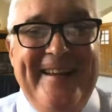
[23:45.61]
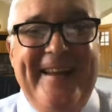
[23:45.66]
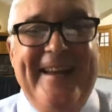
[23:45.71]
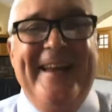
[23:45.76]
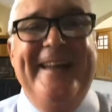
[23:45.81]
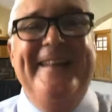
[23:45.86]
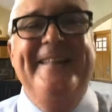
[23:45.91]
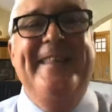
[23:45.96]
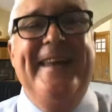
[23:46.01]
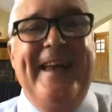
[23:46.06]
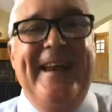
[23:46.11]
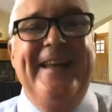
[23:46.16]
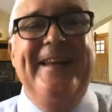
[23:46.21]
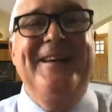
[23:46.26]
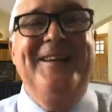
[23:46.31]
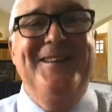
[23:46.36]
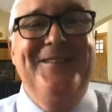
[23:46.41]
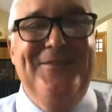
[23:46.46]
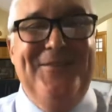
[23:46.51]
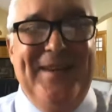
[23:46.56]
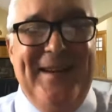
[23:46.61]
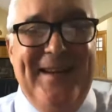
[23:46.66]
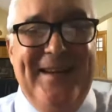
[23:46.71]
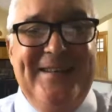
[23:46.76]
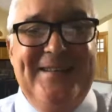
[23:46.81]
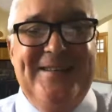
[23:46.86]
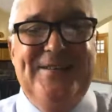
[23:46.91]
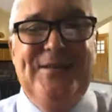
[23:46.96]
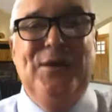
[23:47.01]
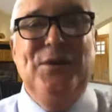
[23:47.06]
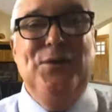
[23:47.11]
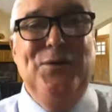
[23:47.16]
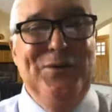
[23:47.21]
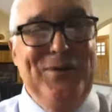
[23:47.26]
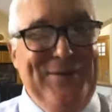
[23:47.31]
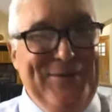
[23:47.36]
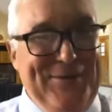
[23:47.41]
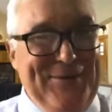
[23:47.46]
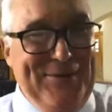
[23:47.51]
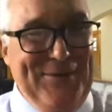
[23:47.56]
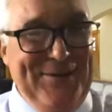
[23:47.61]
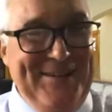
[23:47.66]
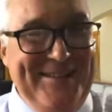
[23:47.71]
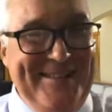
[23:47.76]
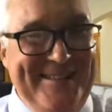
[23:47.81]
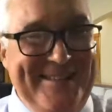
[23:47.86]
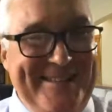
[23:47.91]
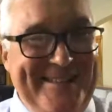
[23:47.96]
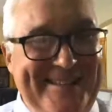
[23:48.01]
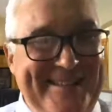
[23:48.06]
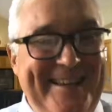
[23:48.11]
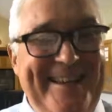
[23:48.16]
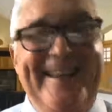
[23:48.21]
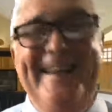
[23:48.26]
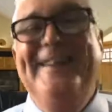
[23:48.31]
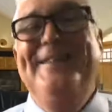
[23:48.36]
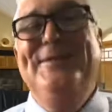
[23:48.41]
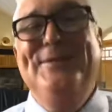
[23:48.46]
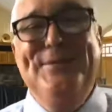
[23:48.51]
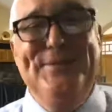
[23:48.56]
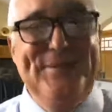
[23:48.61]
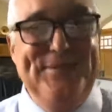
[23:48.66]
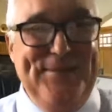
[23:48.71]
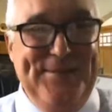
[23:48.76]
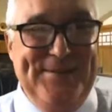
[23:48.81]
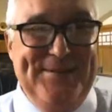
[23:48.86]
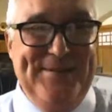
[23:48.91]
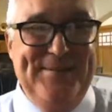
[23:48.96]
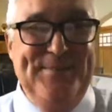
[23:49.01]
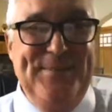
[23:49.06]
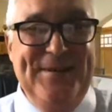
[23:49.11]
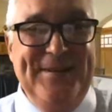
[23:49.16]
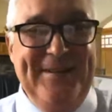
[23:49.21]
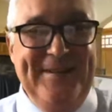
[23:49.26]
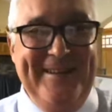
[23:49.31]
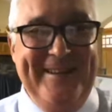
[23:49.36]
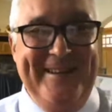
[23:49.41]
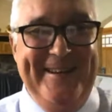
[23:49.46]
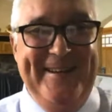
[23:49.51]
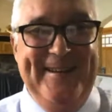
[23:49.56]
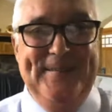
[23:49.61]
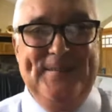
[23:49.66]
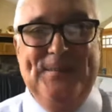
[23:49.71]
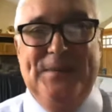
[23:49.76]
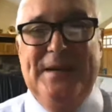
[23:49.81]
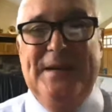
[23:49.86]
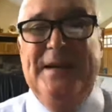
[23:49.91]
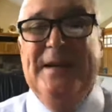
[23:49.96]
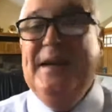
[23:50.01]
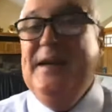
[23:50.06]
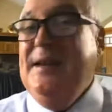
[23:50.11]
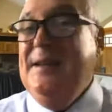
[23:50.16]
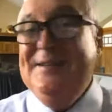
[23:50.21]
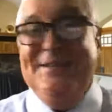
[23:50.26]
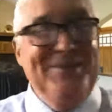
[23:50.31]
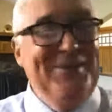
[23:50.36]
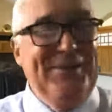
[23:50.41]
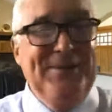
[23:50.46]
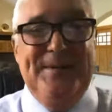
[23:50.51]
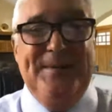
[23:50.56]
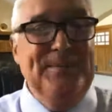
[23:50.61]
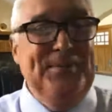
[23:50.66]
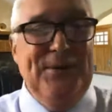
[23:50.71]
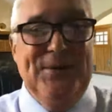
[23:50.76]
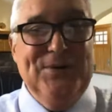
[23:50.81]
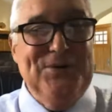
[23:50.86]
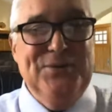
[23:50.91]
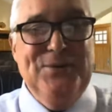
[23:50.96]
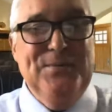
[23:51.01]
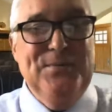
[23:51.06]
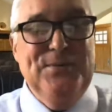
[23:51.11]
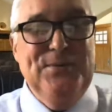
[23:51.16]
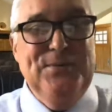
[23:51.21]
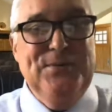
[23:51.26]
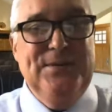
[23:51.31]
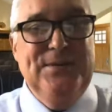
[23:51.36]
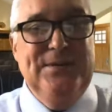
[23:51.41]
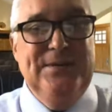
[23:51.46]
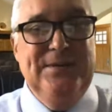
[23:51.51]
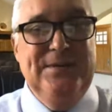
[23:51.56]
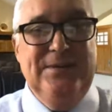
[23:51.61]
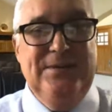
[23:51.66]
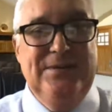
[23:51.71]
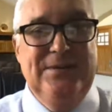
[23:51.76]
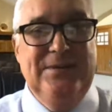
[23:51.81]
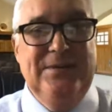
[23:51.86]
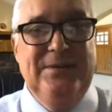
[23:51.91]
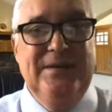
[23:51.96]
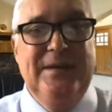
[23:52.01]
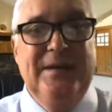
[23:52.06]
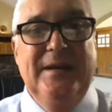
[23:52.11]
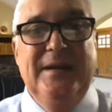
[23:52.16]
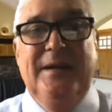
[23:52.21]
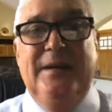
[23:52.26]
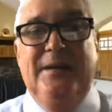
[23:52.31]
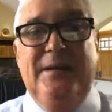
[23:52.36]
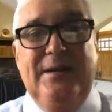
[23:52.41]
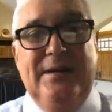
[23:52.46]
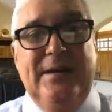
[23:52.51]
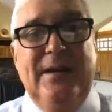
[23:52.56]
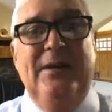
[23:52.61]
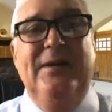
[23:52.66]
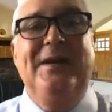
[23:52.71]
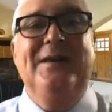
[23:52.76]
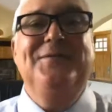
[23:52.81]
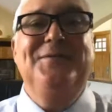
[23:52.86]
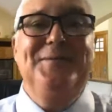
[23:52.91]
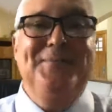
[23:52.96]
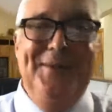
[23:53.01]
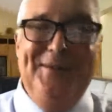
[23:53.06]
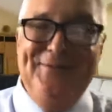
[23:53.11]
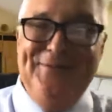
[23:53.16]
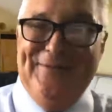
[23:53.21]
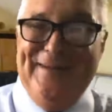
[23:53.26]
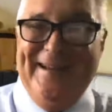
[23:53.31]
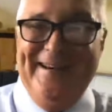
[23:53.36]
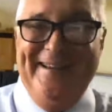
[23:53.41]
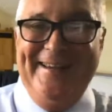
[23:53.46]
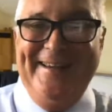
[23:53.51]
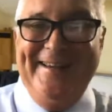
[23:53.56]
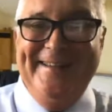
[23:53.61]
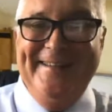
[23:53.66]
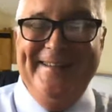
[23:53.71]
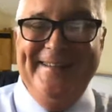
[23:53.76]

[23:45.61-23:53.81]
And that elevates your voice and your visibility. It's not impossible to do. You don't have to be funny.